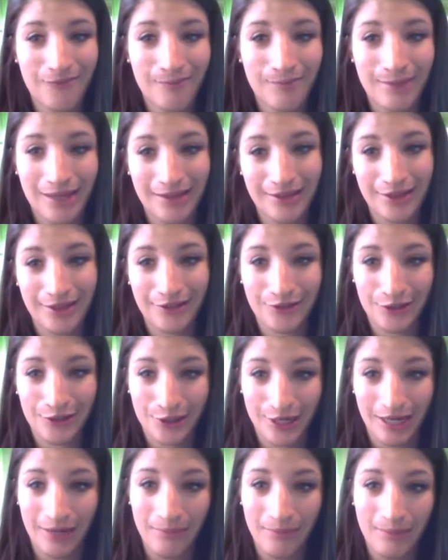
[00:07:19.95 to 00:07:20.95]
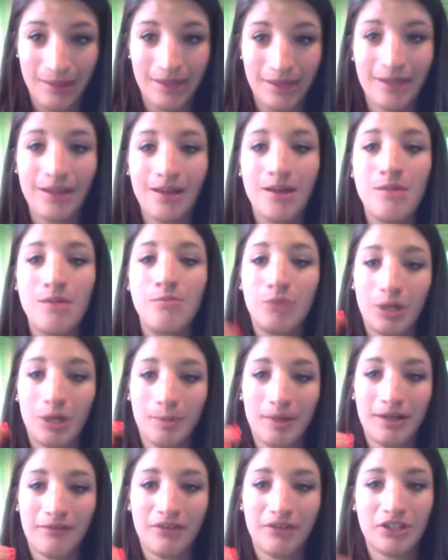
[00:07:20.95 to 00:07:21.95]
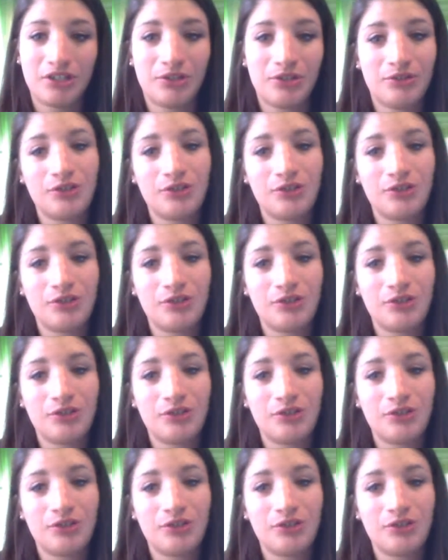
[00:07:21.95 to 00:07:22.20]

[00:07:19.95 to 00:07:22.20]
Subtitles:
bet that they're going to be more beneficial.